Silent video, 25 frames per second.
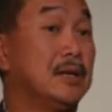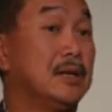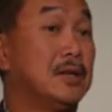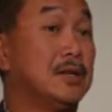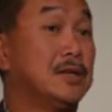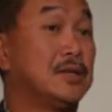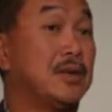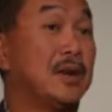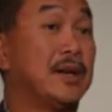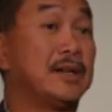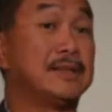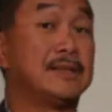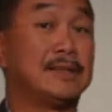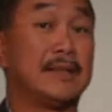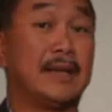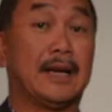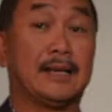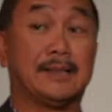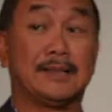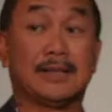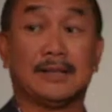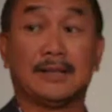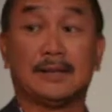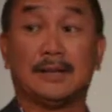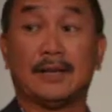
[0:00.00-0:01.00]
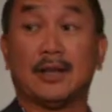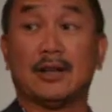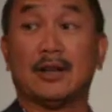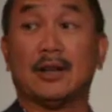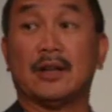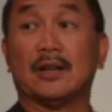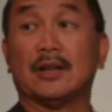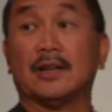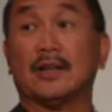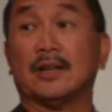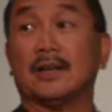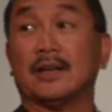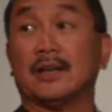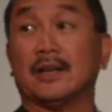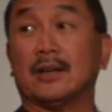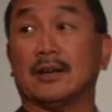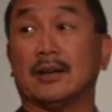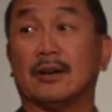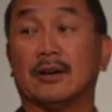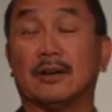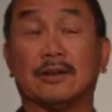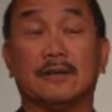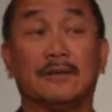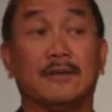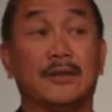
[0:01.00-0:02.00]
So as I said on
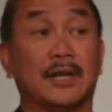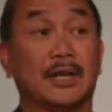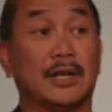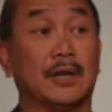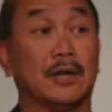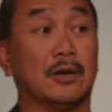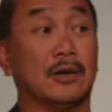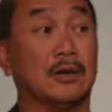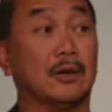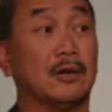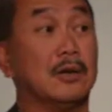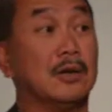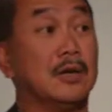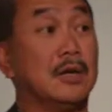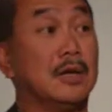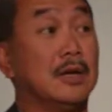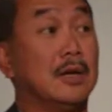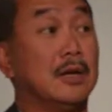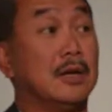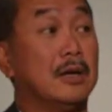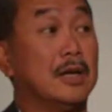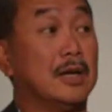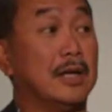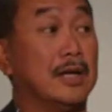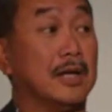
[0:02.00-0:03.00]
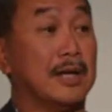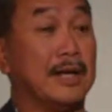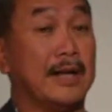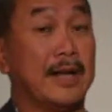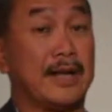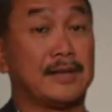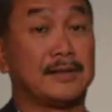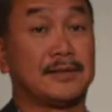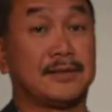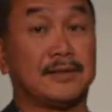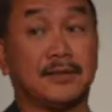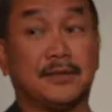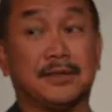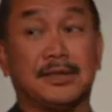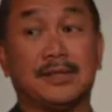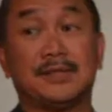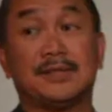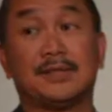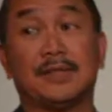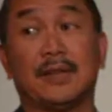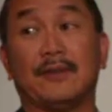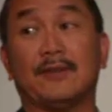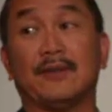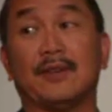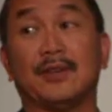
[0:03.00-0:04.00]
the video, in the next
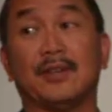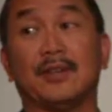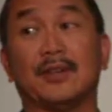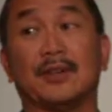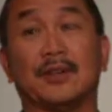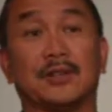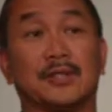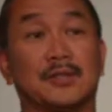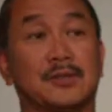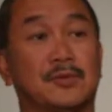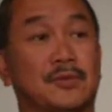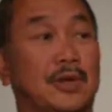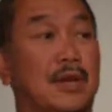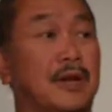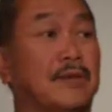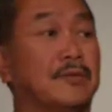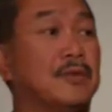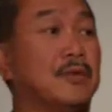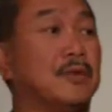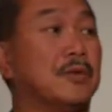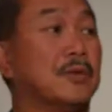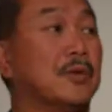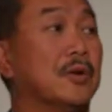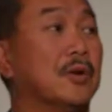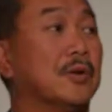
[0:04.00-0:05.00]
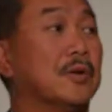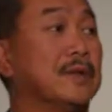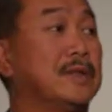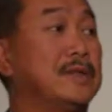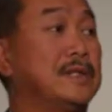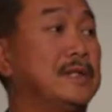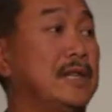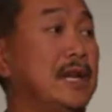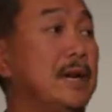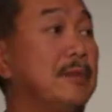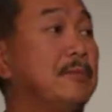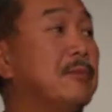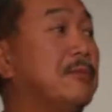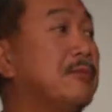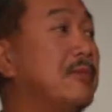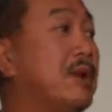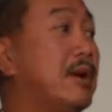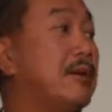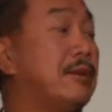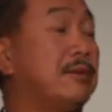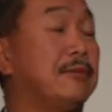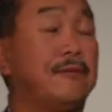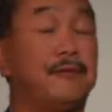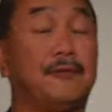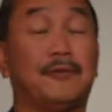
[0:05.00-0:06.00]
37 years, we have to grow the same
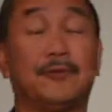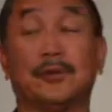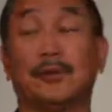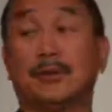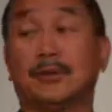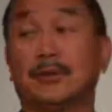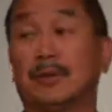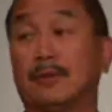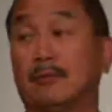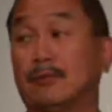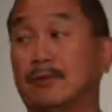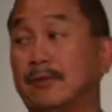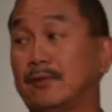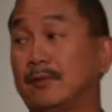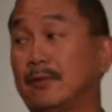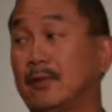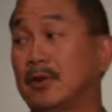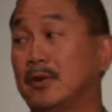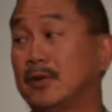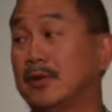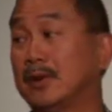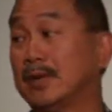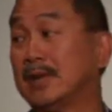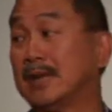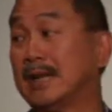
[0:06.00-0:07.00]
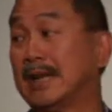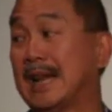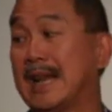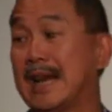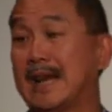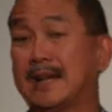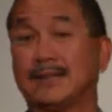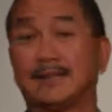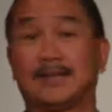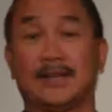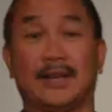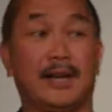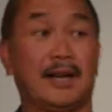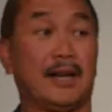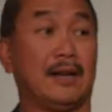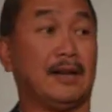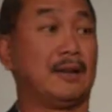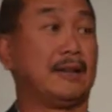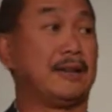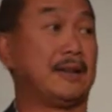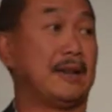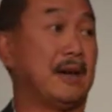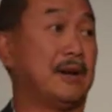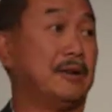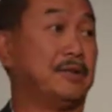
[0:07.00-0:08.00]
amount of food that we've grown in the last
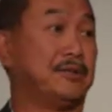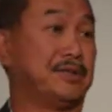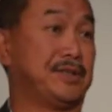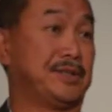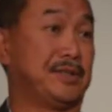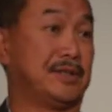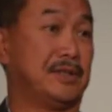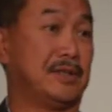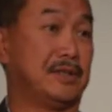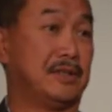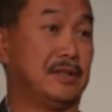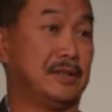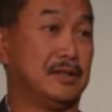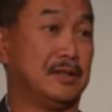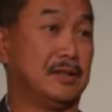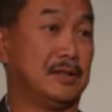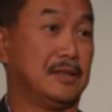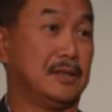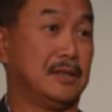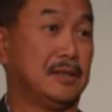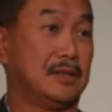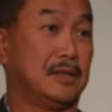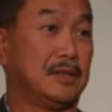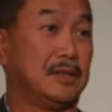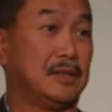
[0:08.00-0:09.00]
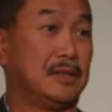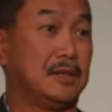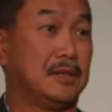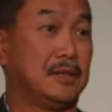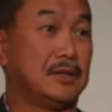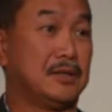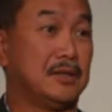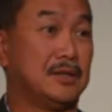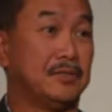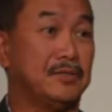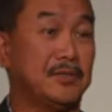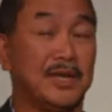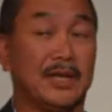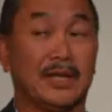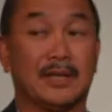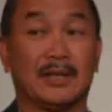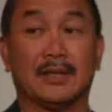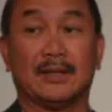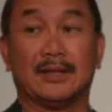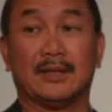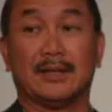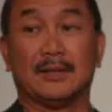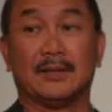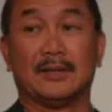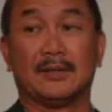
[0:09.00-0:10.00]
8,000 to meet
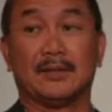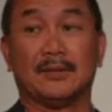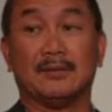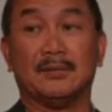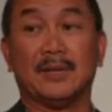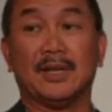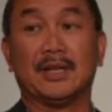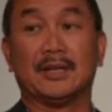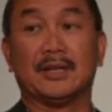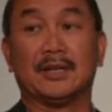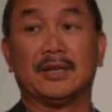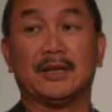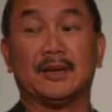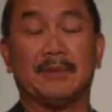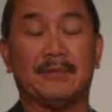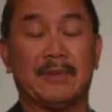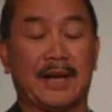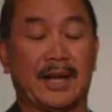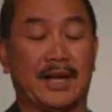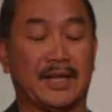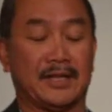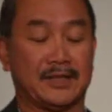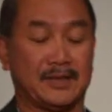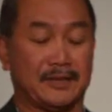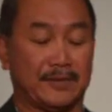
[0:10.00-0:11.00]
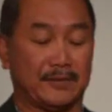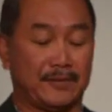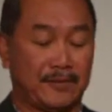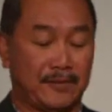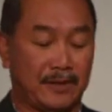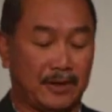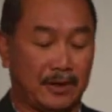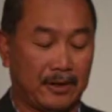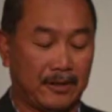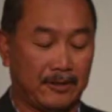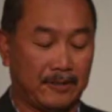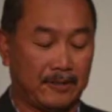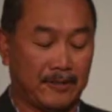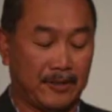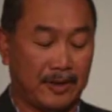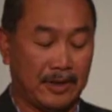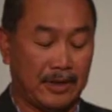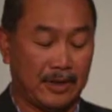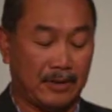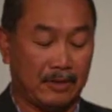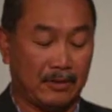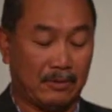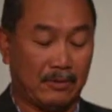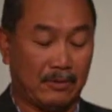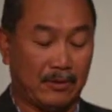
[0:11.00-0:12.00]
the demands of
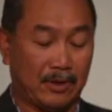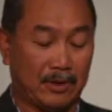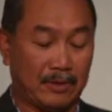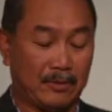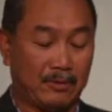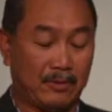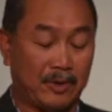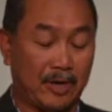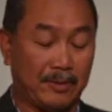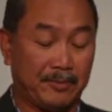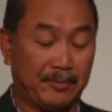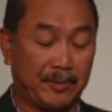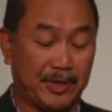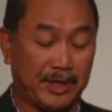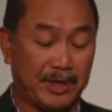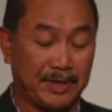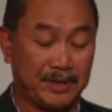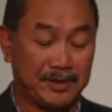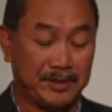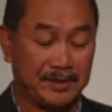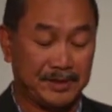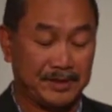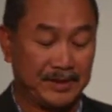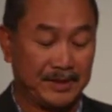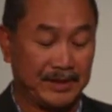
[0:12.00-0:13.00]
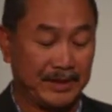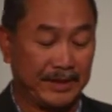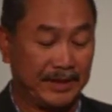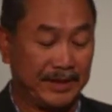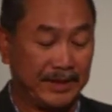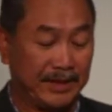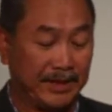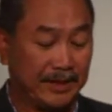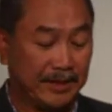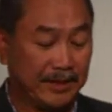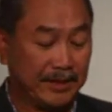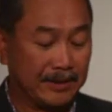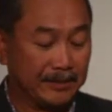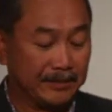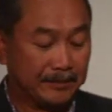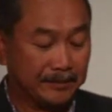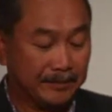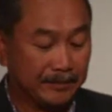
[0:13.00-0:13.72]
what the population is going to need.